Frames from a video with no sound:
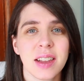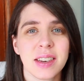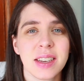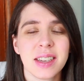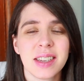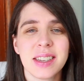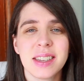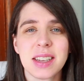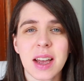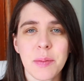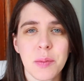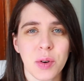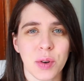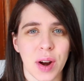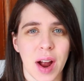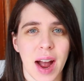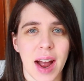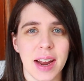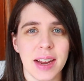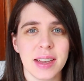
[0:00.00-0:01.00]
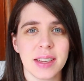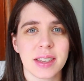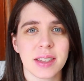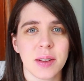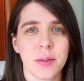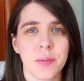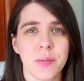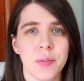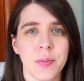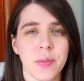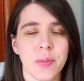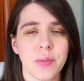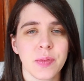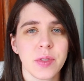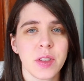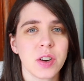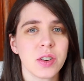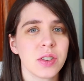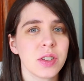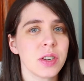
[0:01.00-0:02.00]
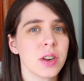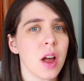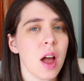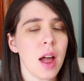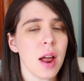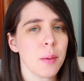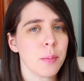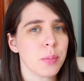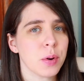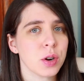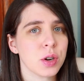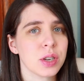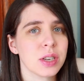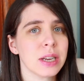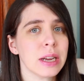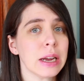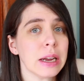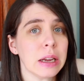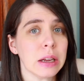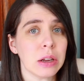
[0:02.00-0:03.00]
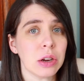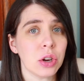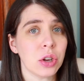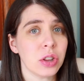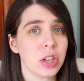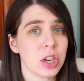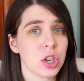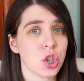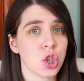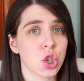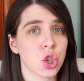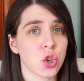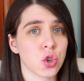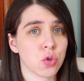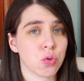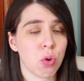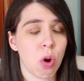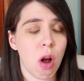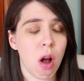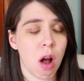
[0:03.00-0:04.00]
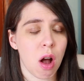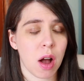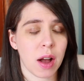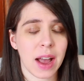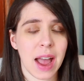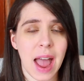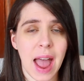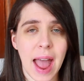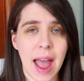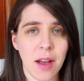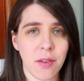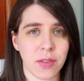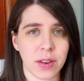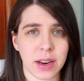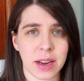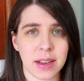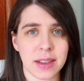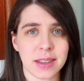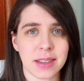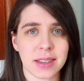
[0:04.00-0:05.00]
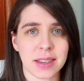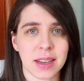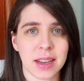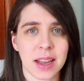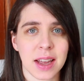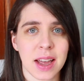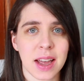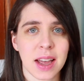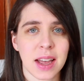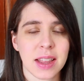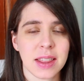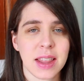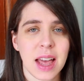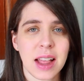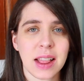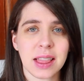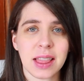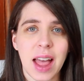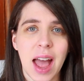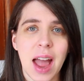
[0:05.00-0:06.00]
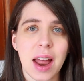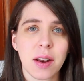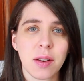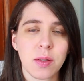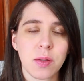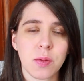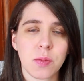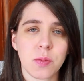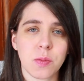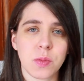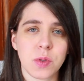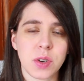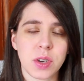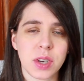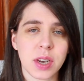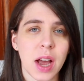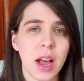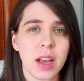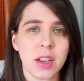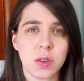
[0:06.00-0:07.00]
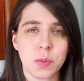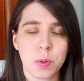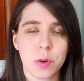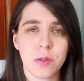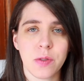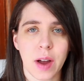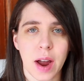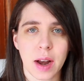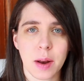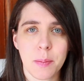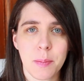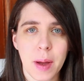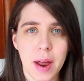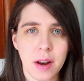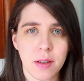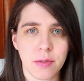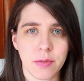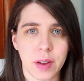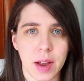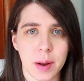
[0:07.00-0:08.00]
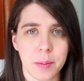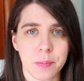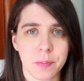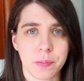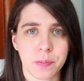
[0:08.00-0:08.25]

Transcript: to summarize, there's not particularly strong evidence that Latin does provide a benefit.